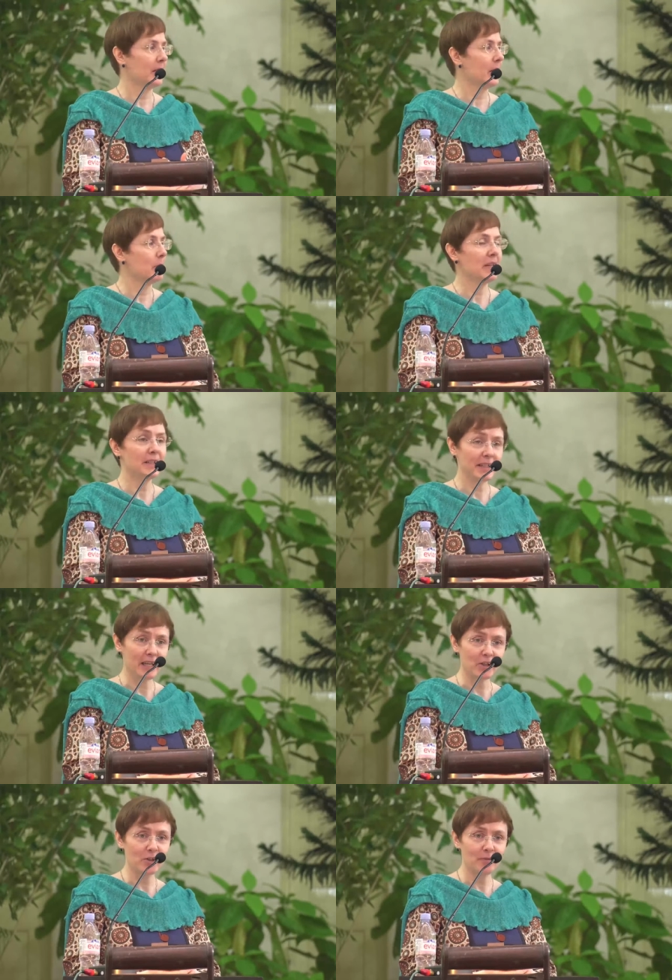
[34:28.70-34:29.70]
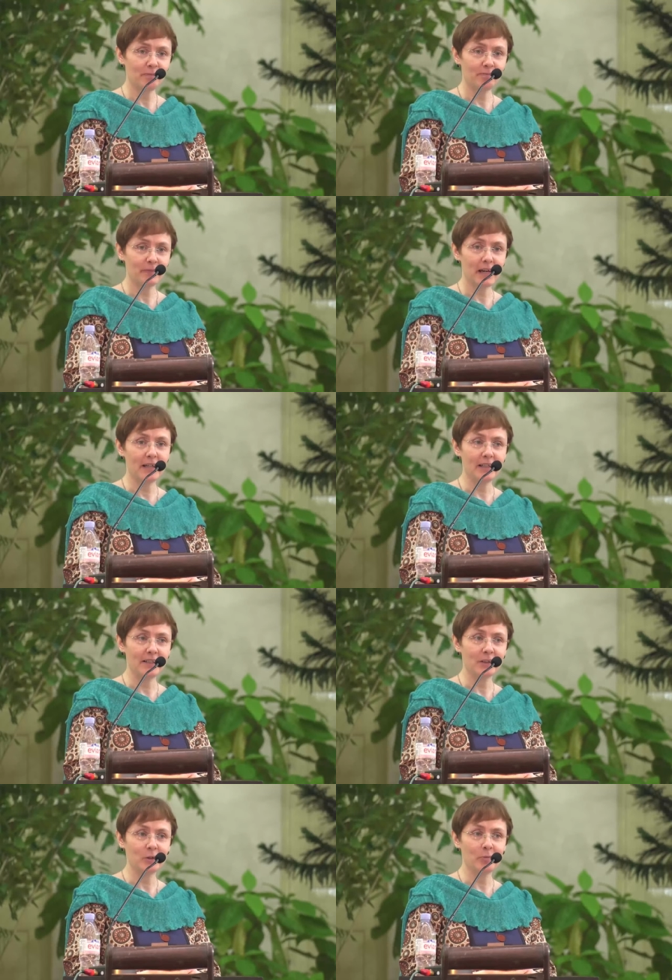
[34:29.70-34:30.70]
meditation,
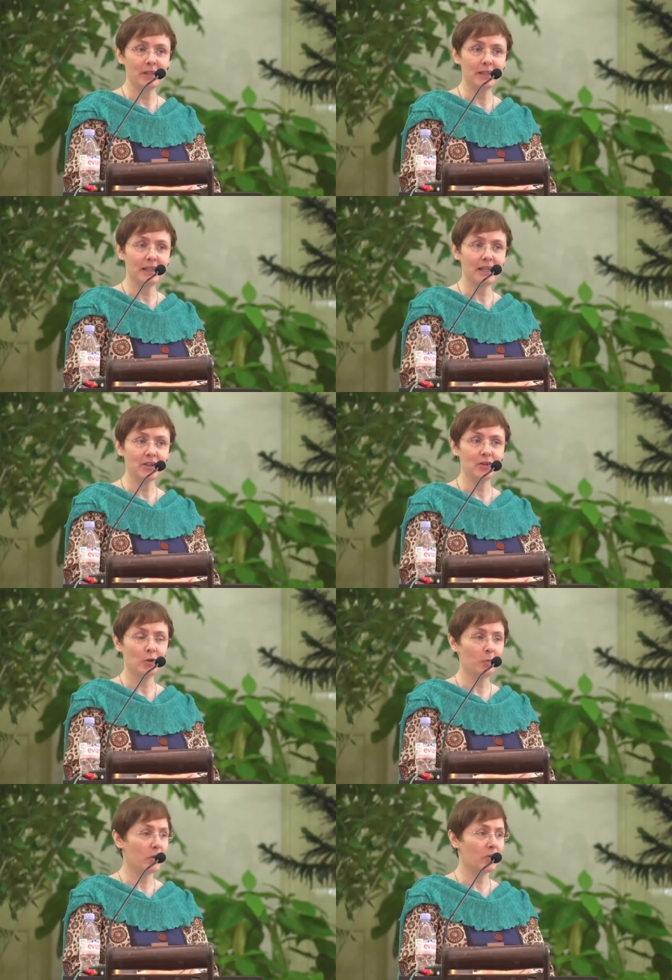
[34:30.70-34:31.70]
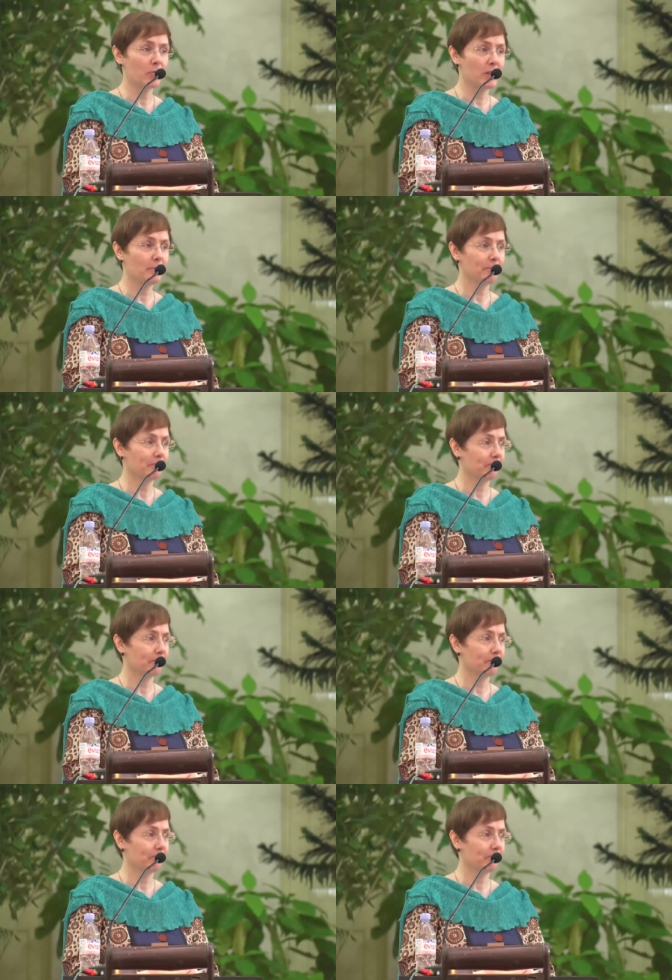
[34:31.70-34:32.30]
analytical meditation or pondering.